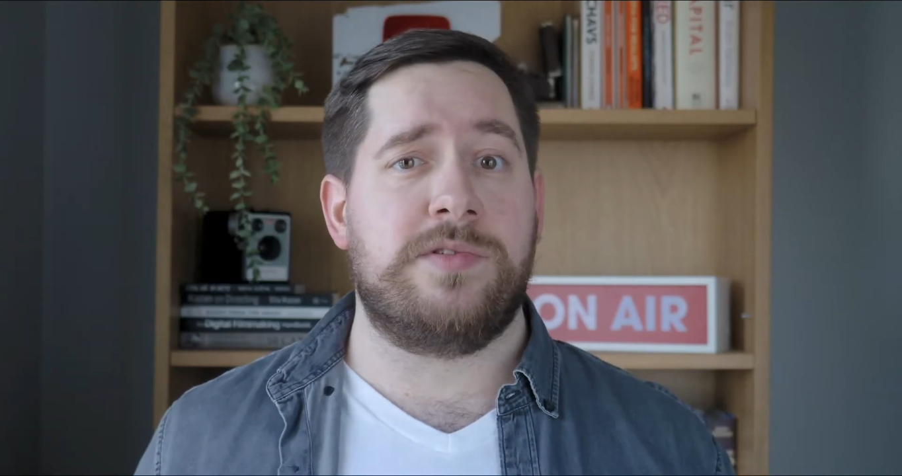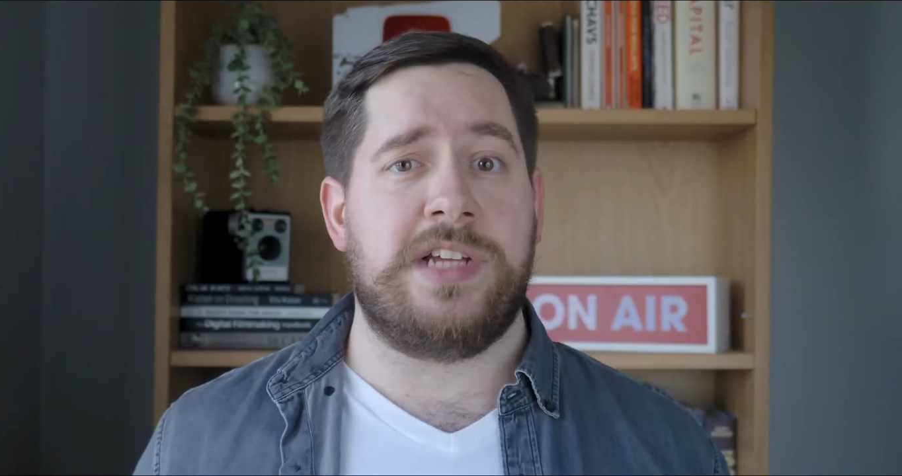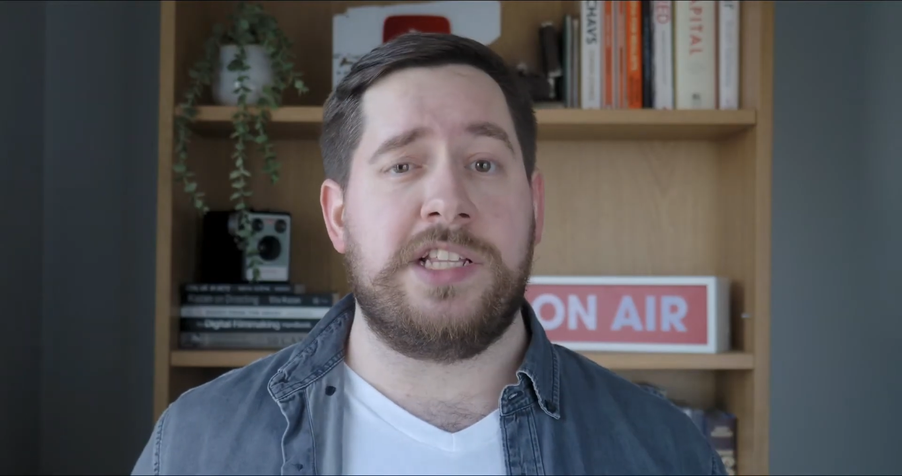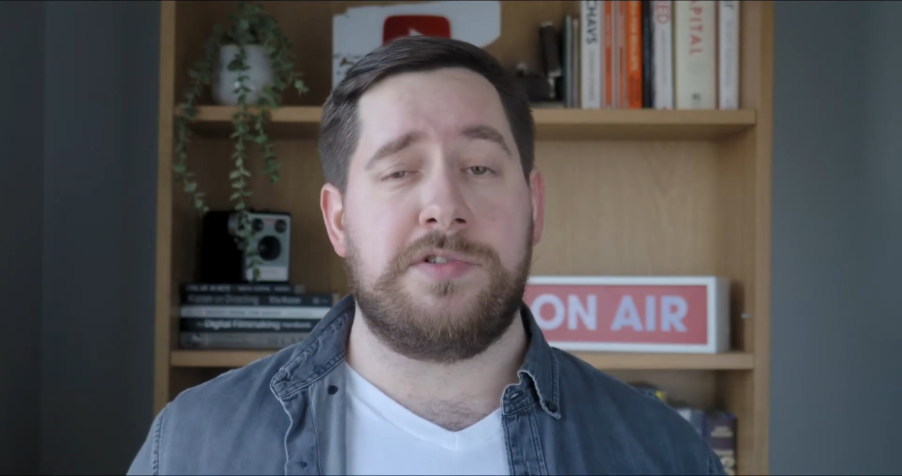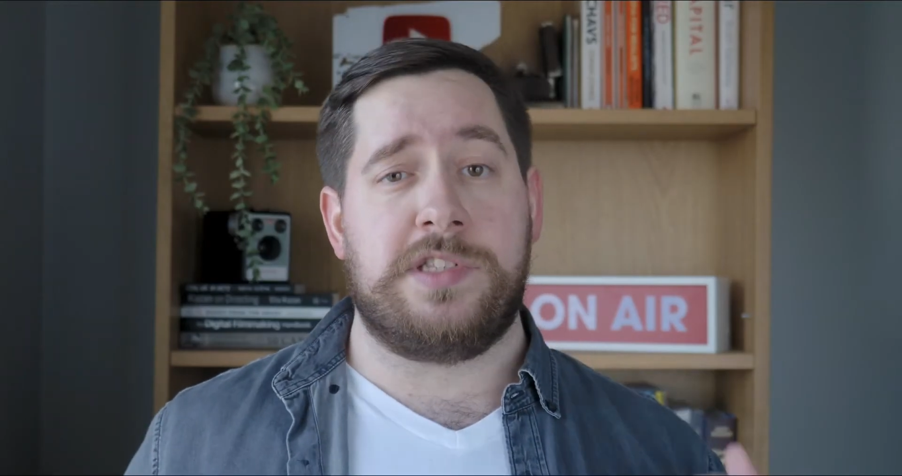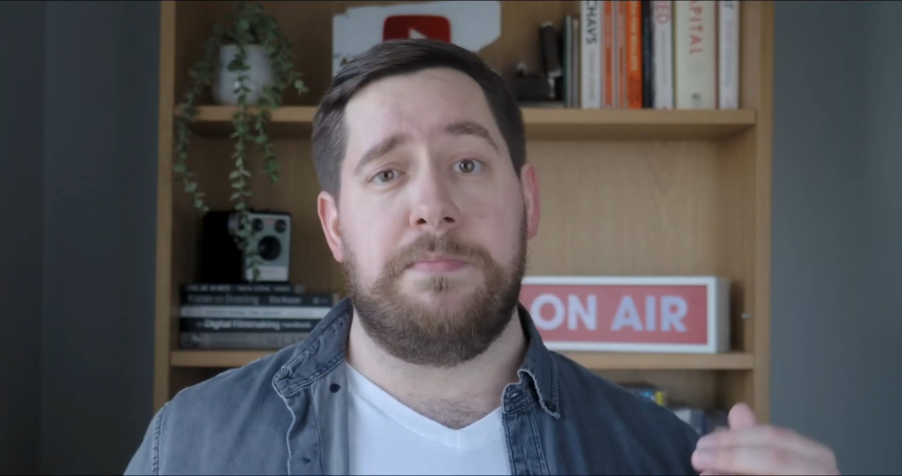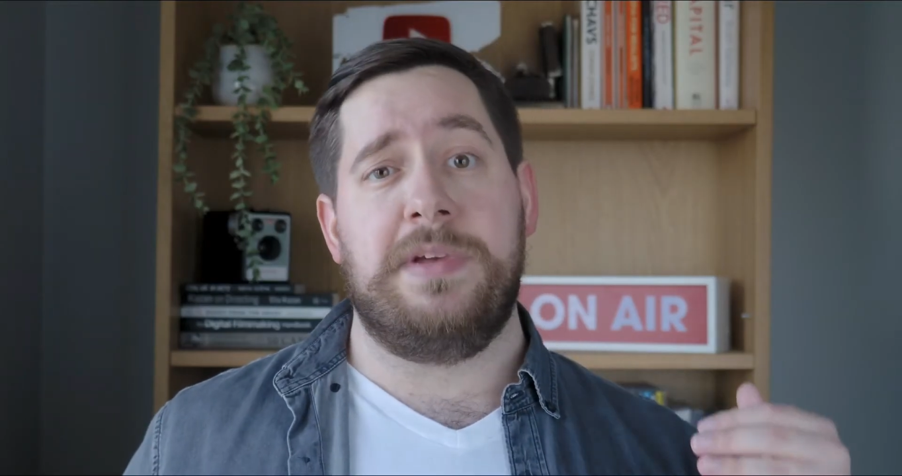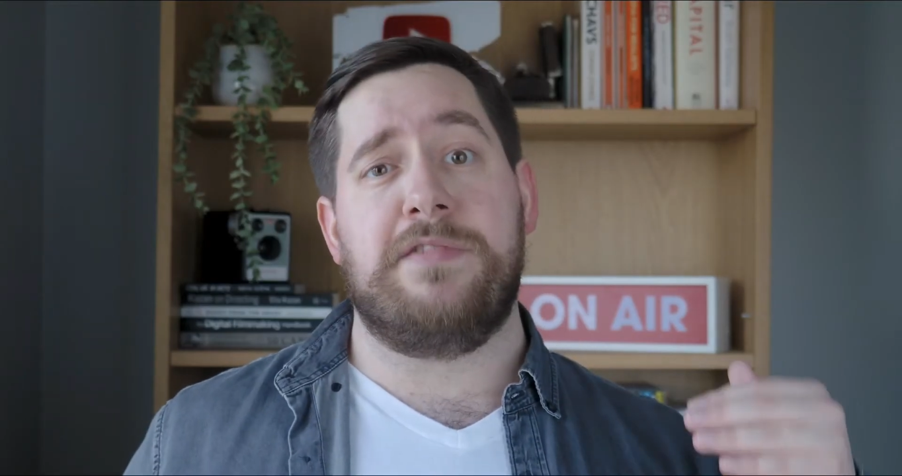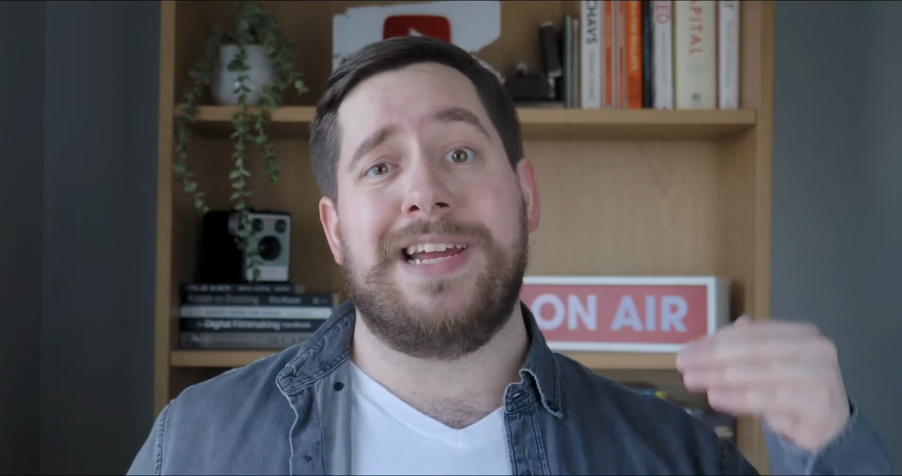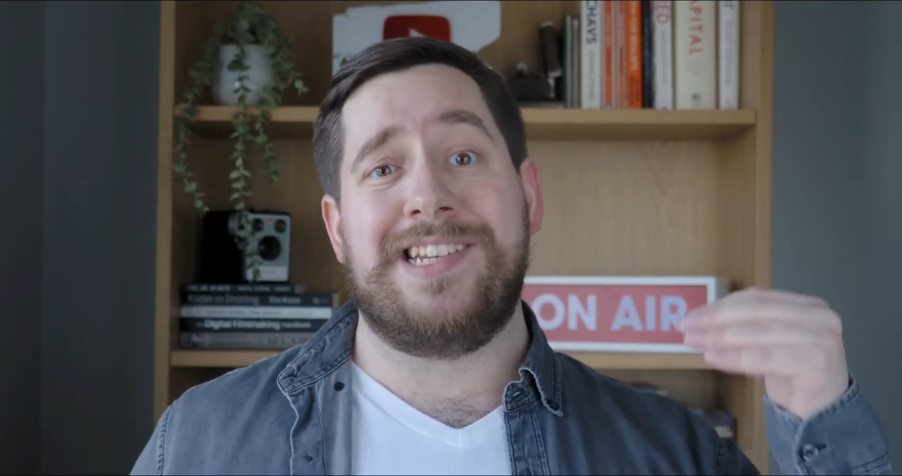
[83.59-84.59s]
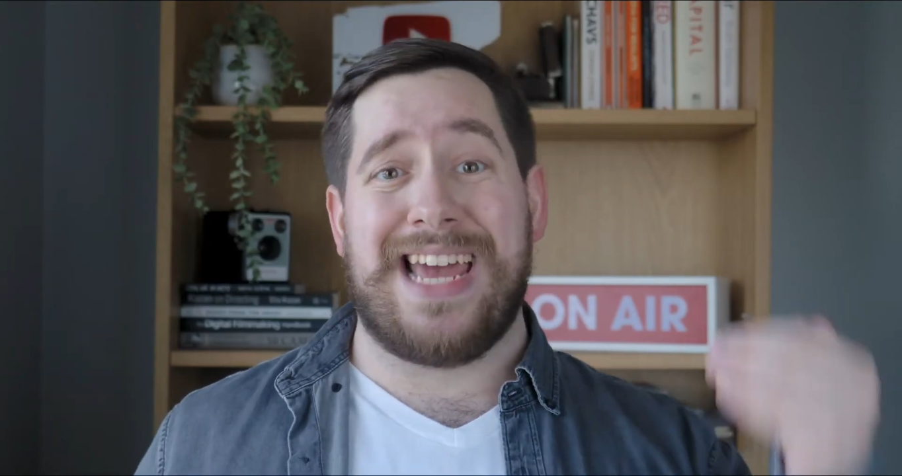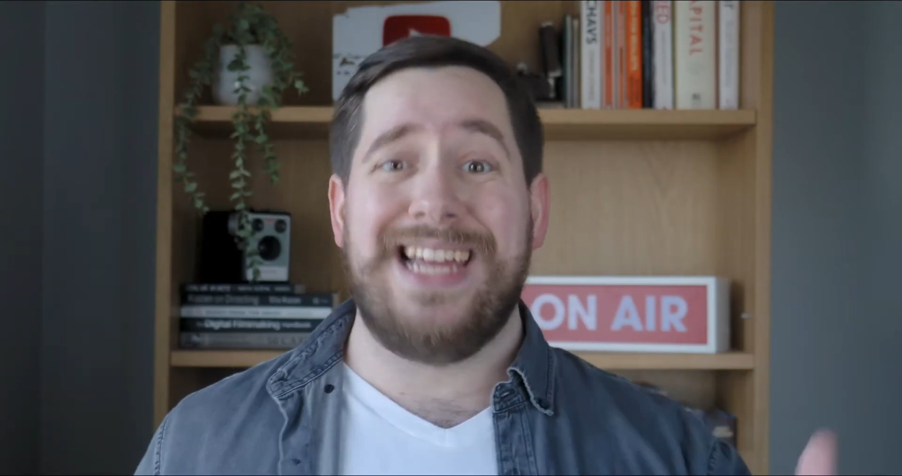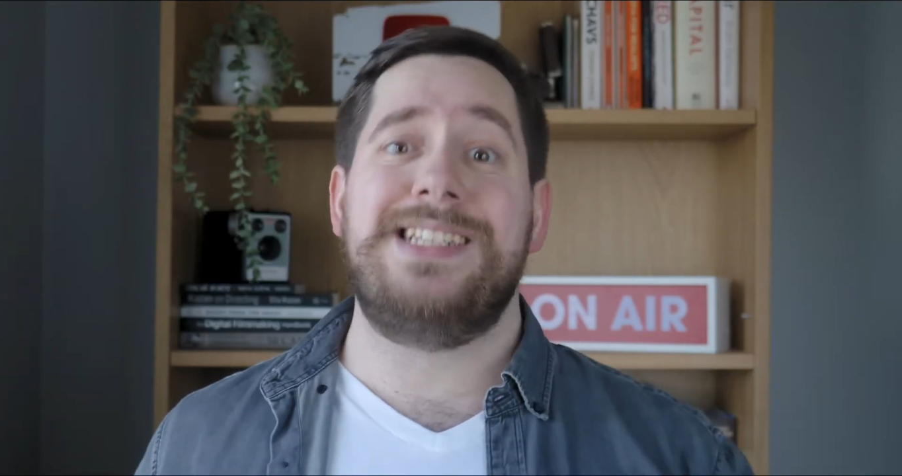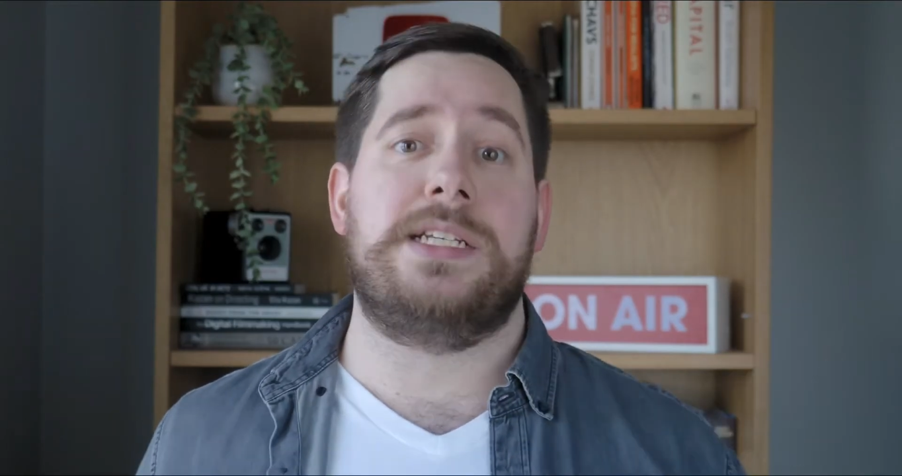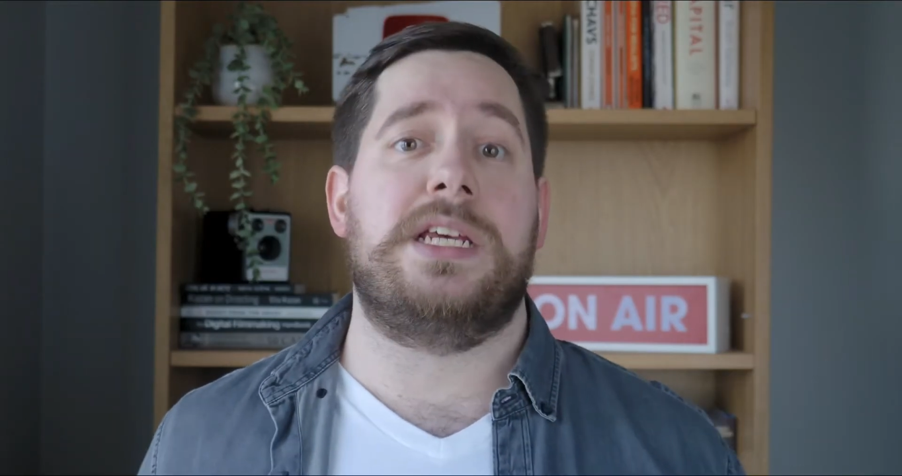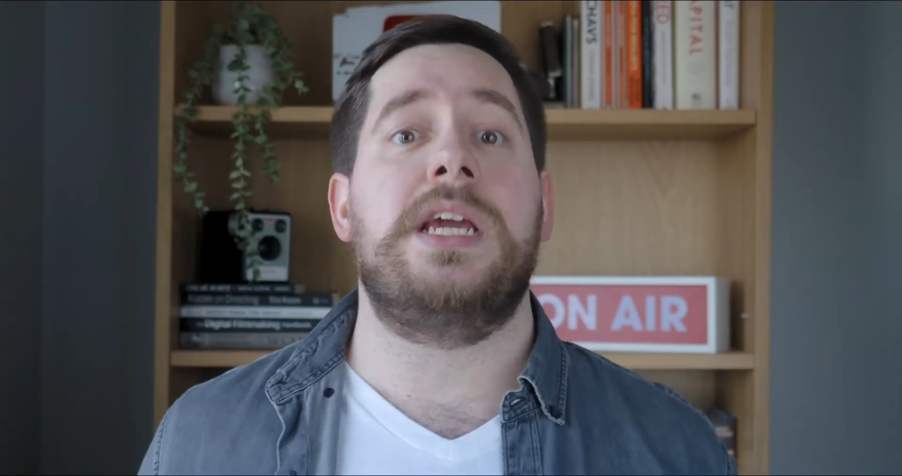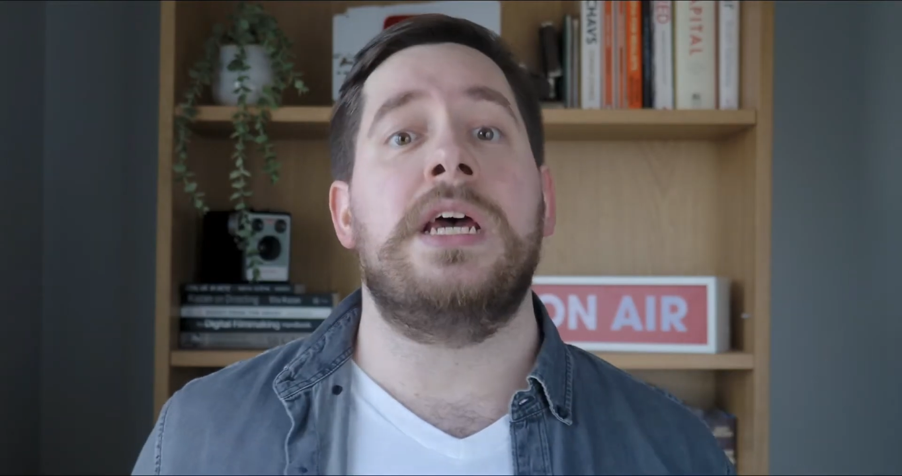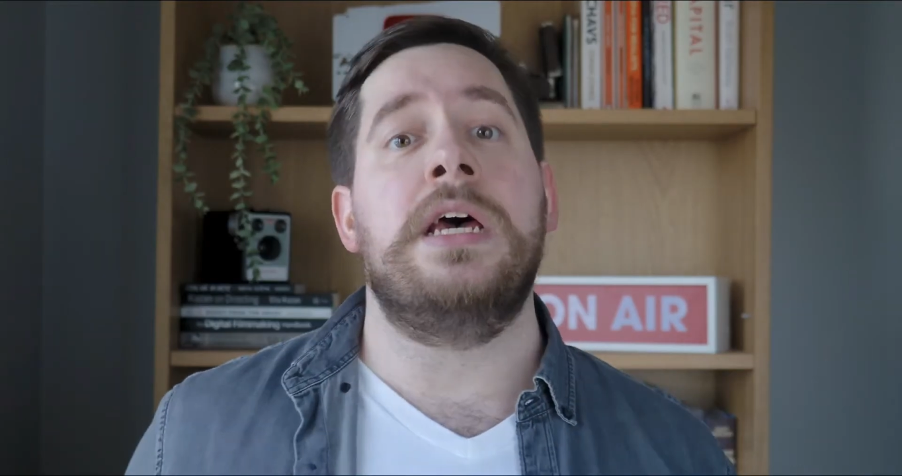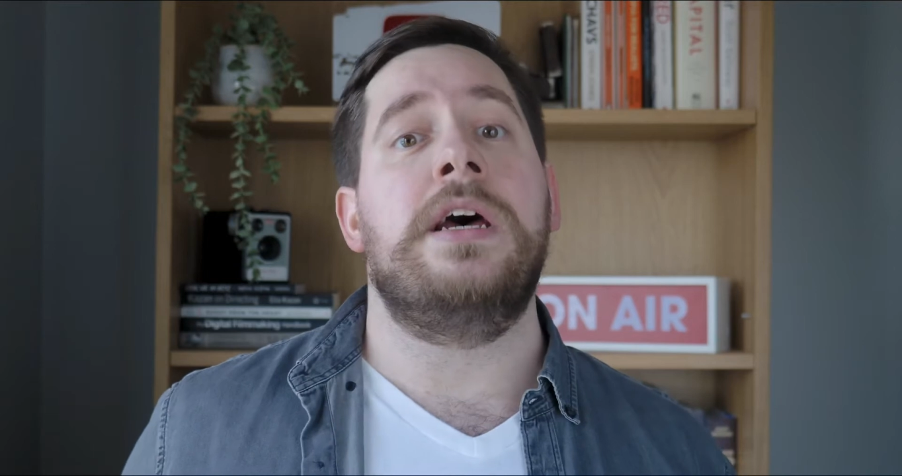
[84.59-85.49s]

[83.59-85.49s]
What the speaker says: sensor as the mid-range 80D,